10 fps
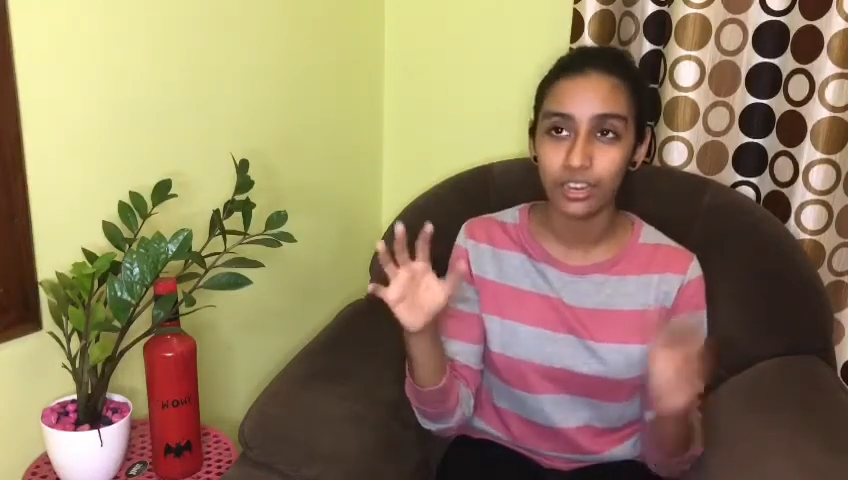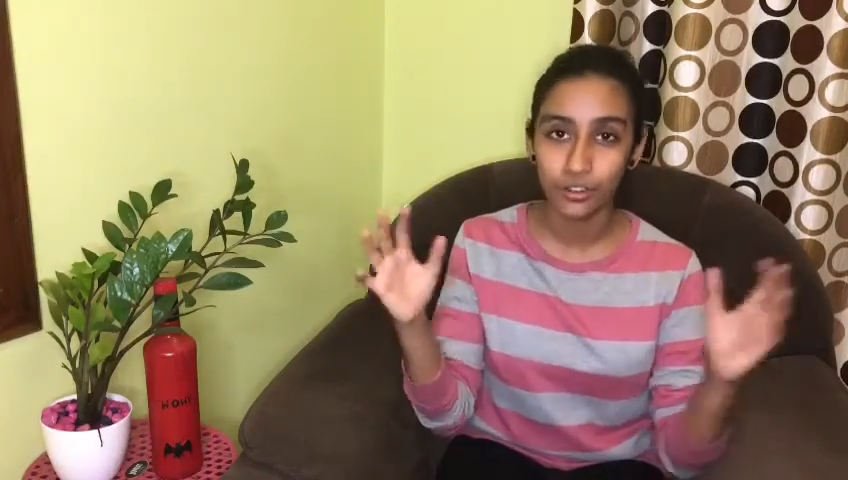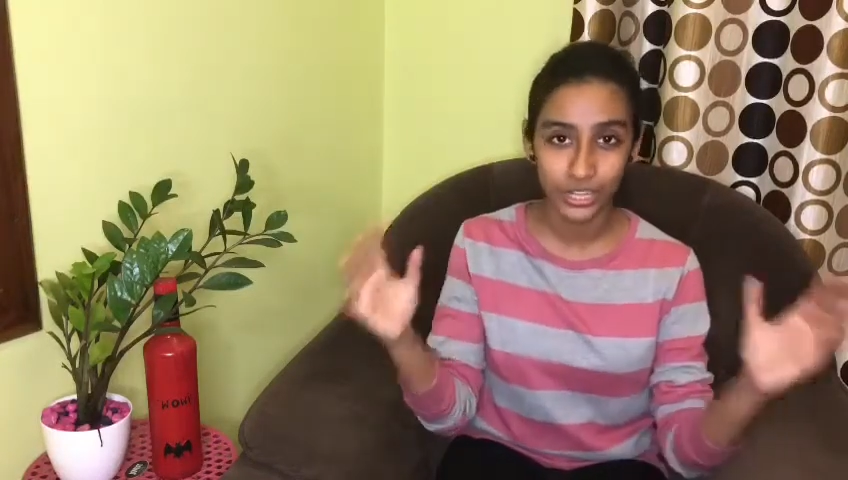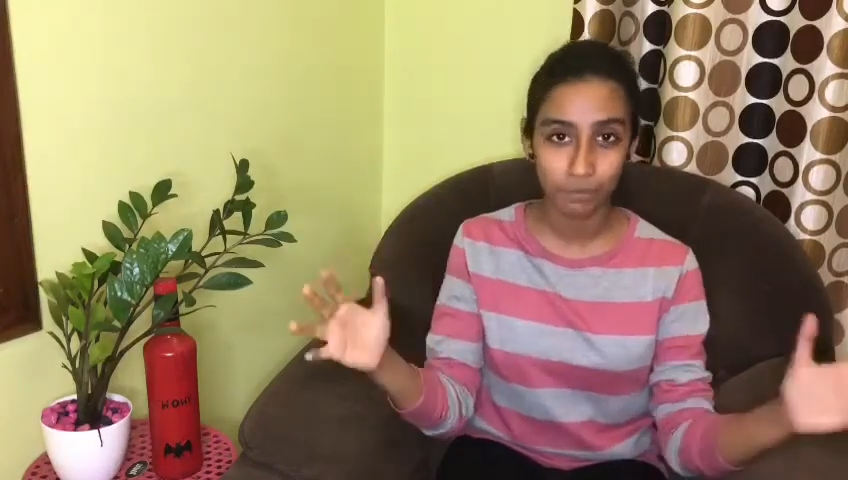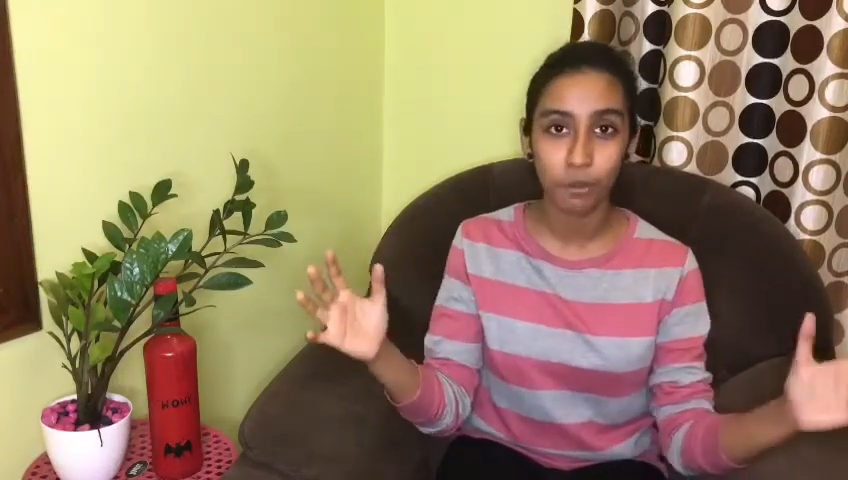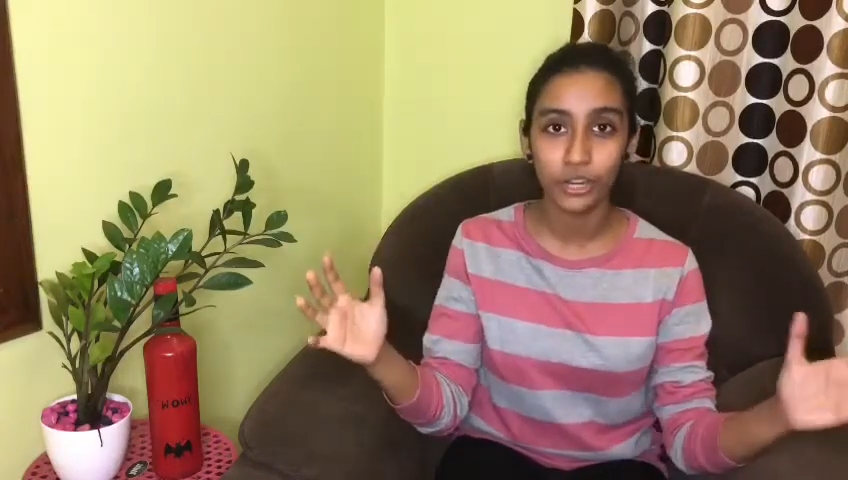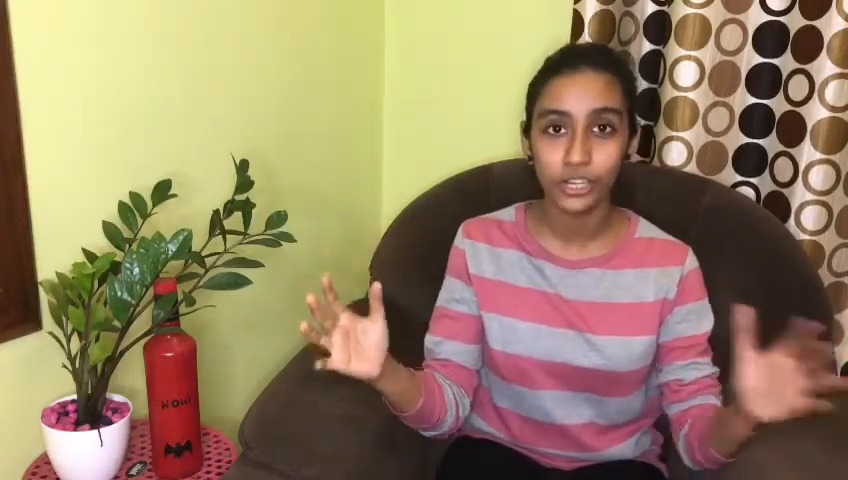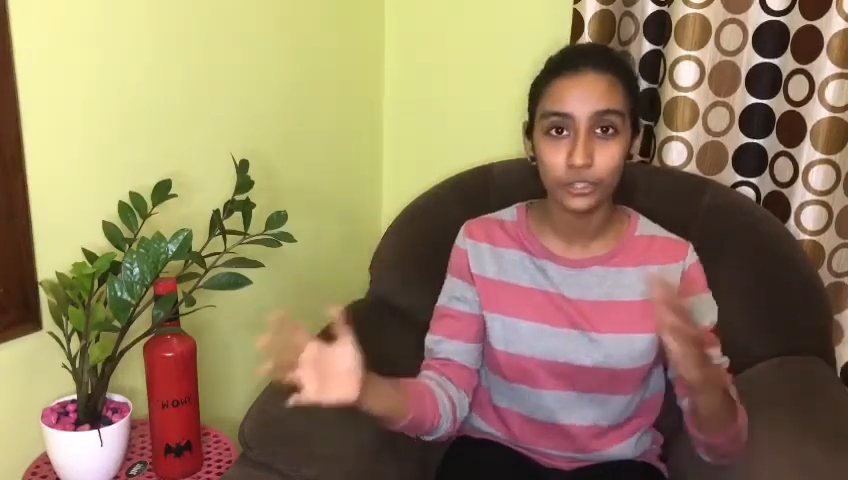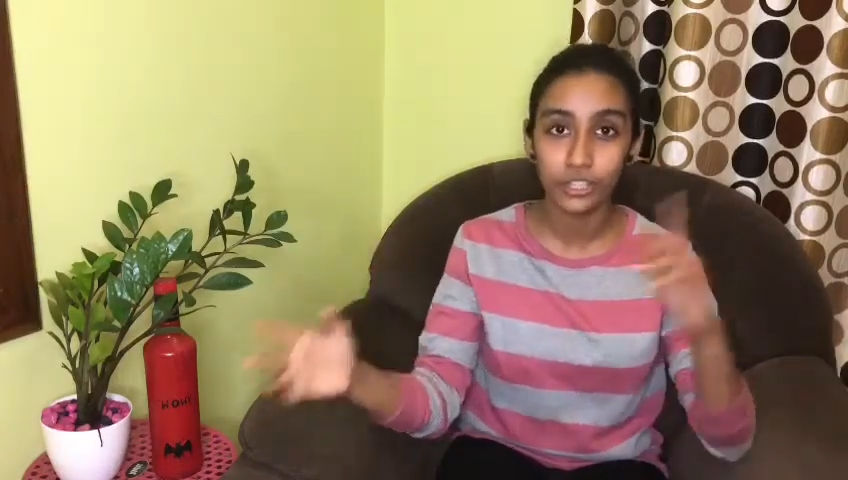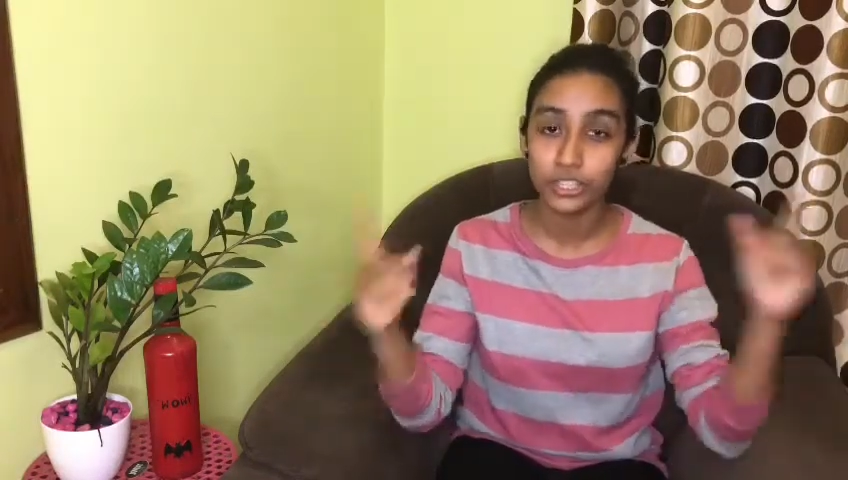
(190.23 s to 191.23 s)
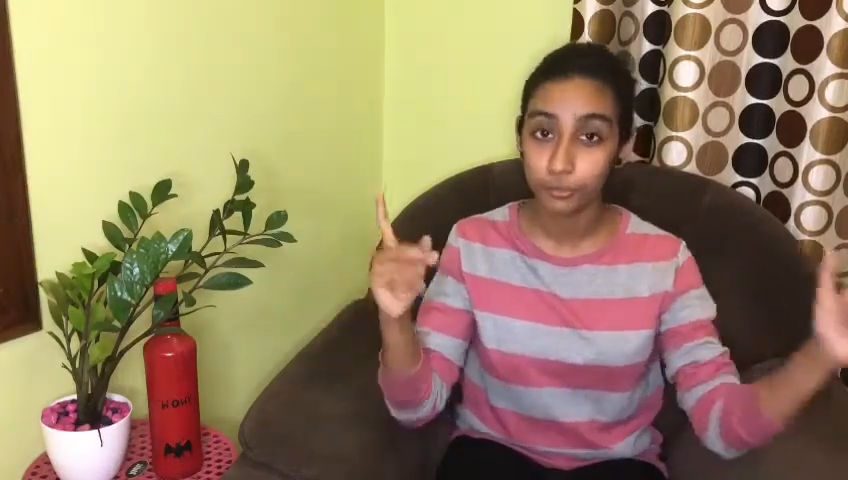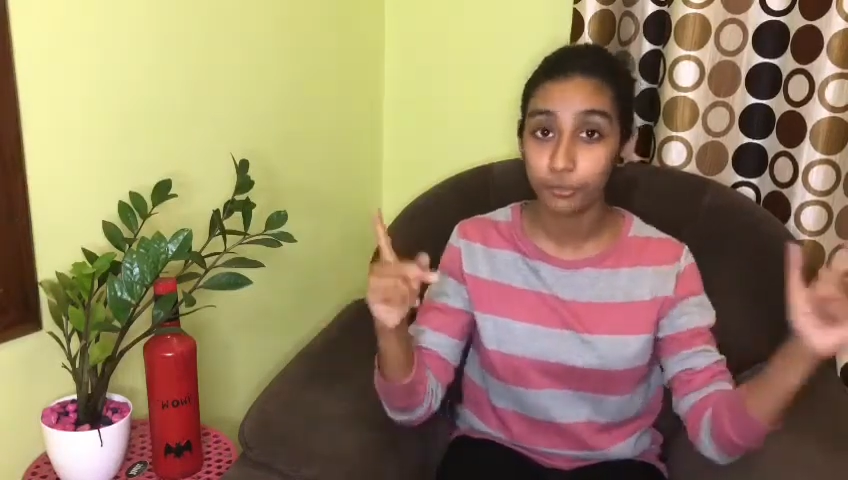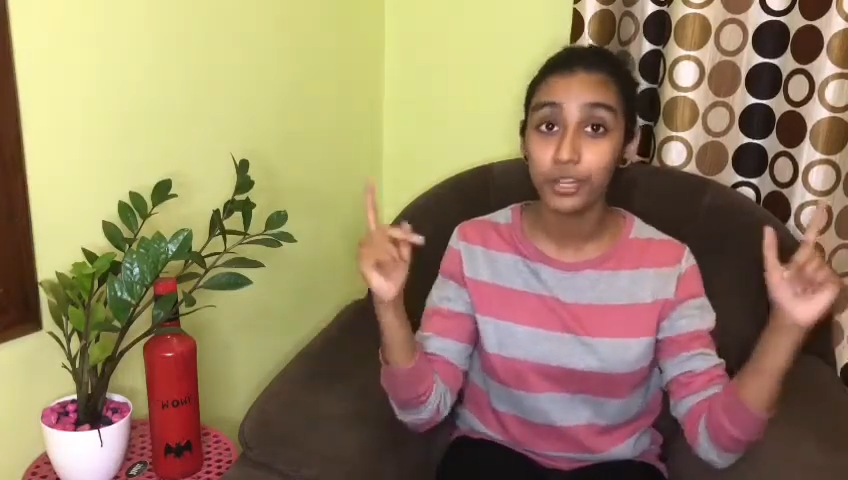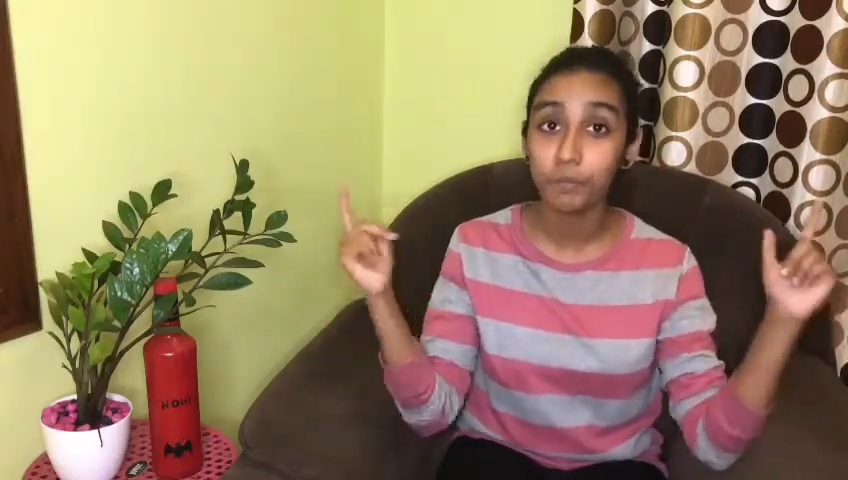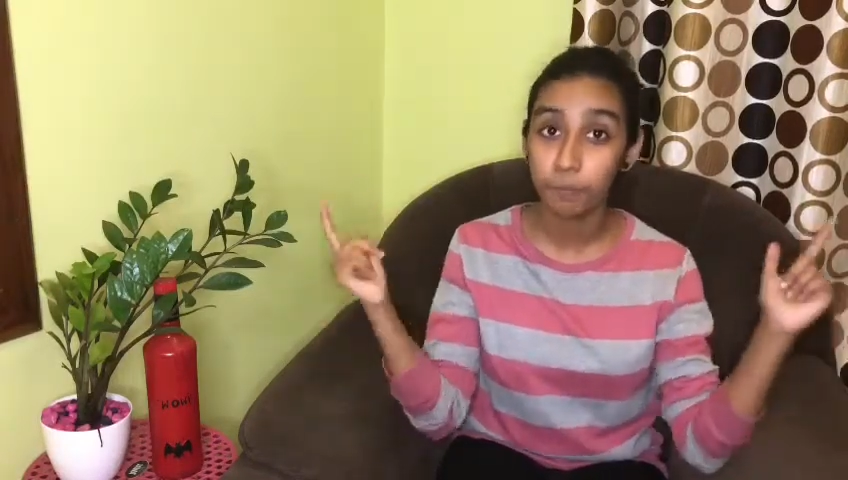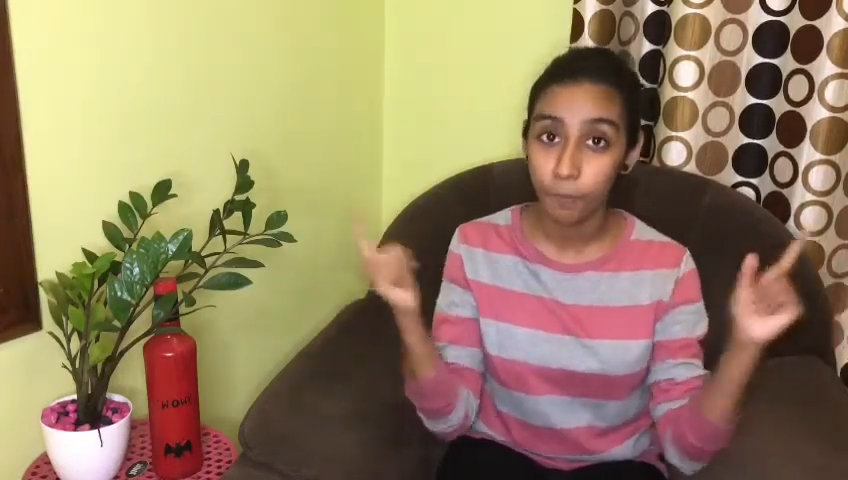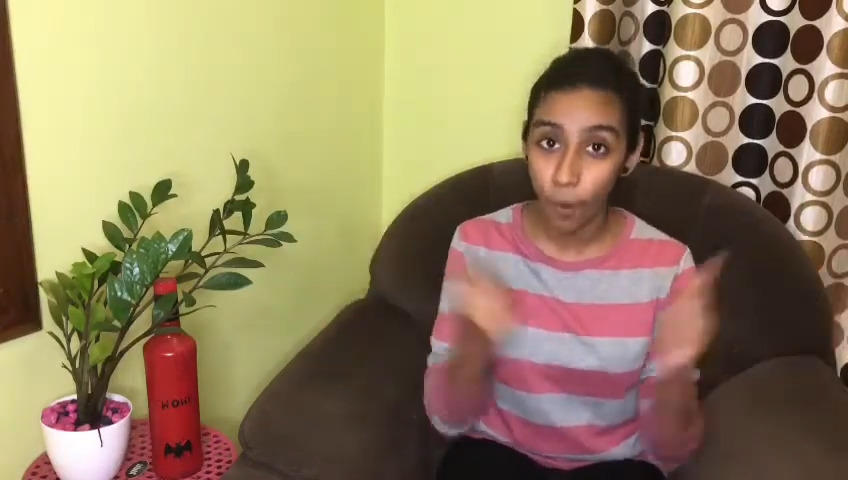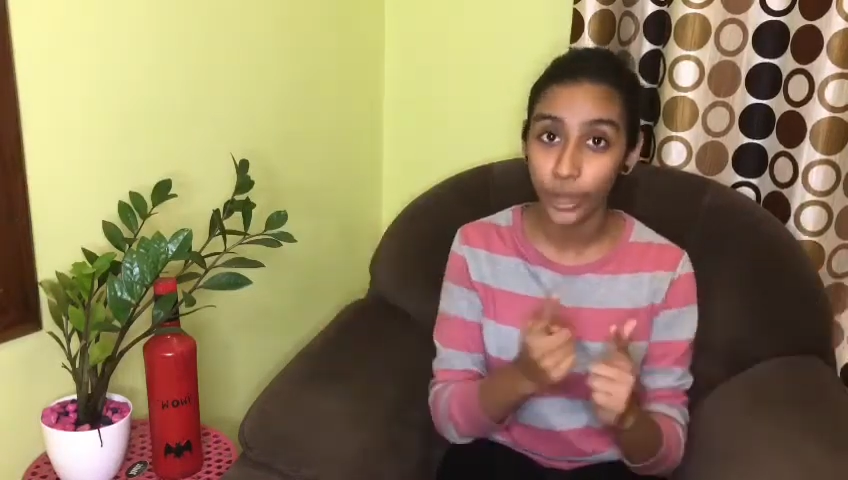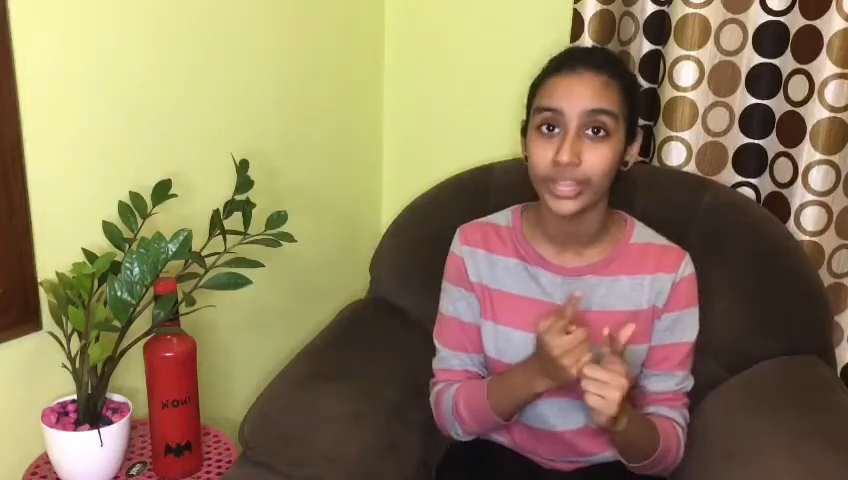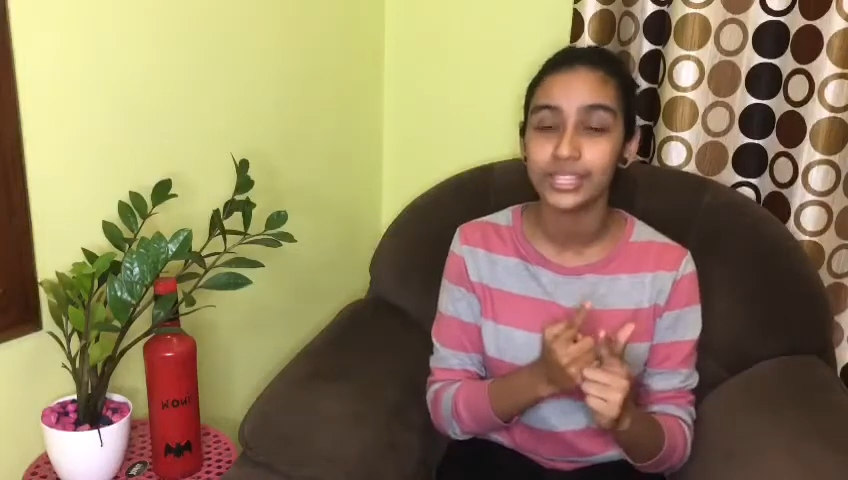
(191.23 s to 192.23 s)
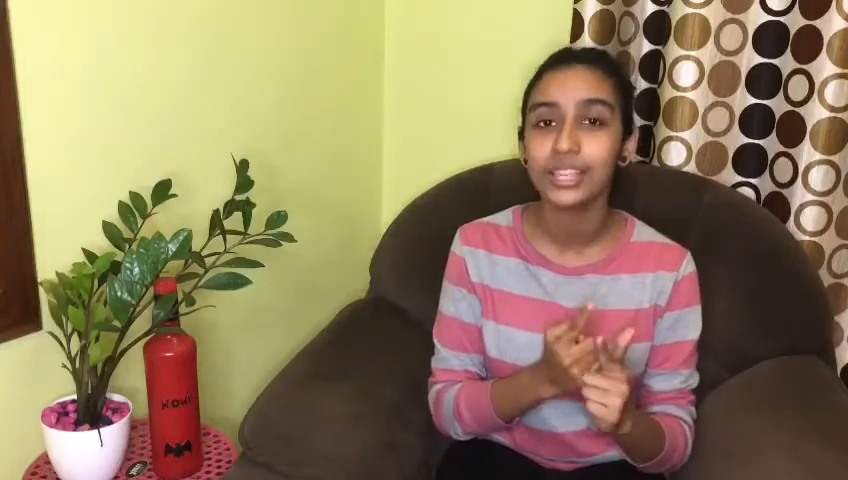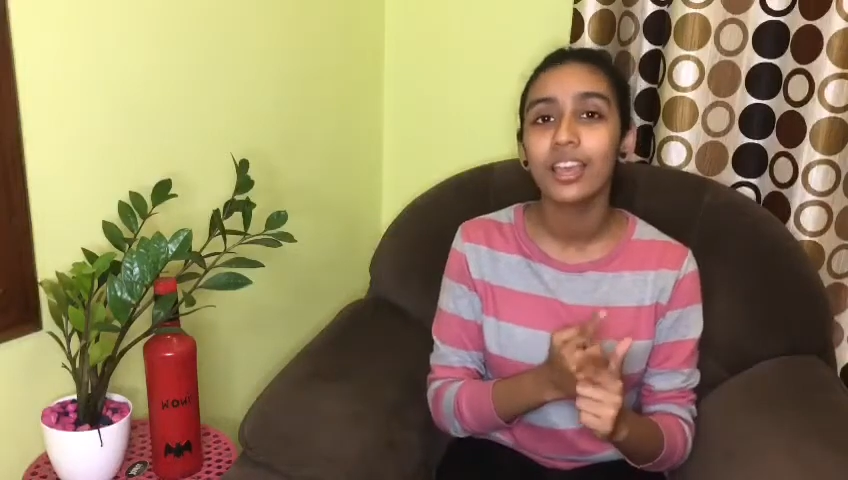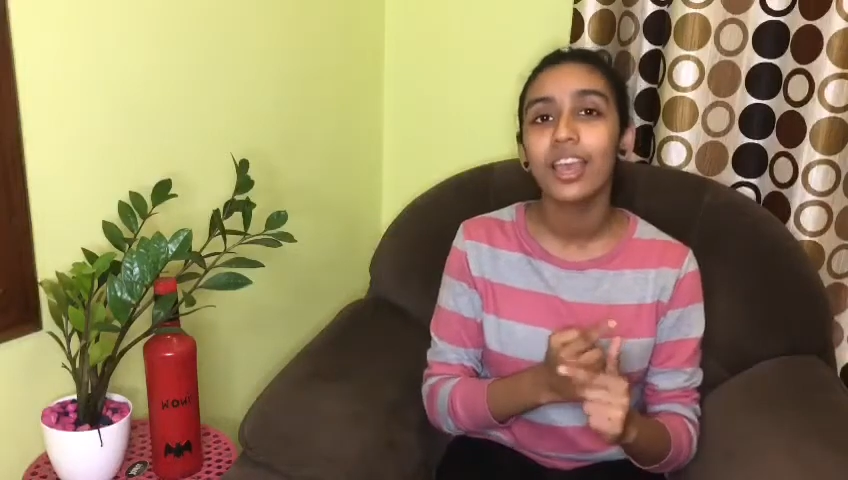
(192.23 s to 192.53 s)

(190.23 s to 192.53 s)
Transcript: corresponding to the different points,